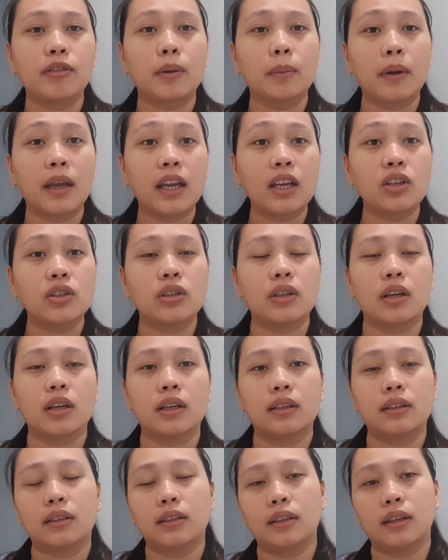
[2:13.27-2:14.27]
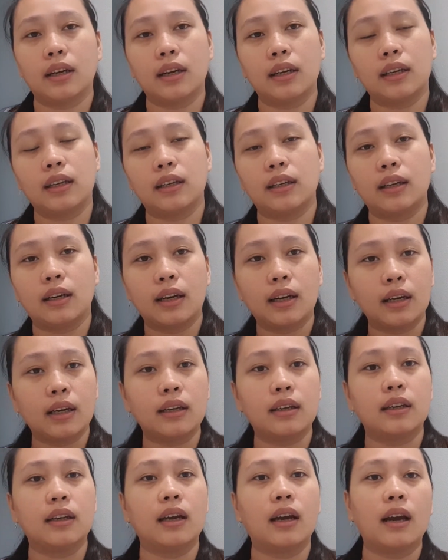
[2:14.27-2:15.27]
Asia. I
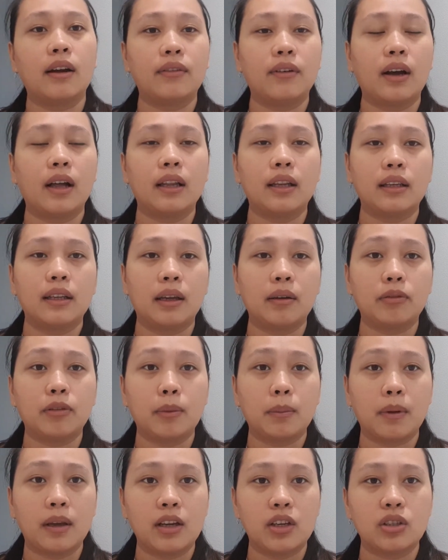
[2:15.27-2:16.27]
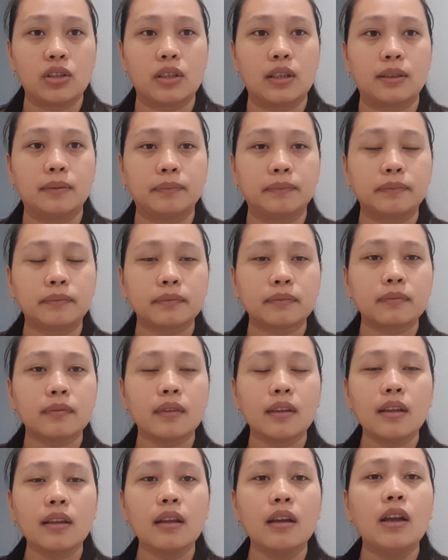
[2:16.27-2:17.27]
have a holiday from Asia.
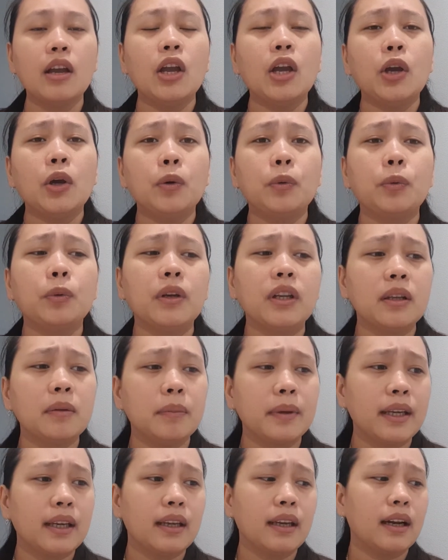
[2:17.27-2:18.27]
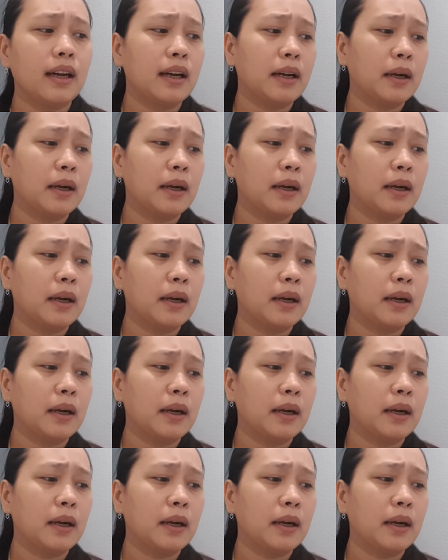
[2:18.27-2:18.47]
Would it be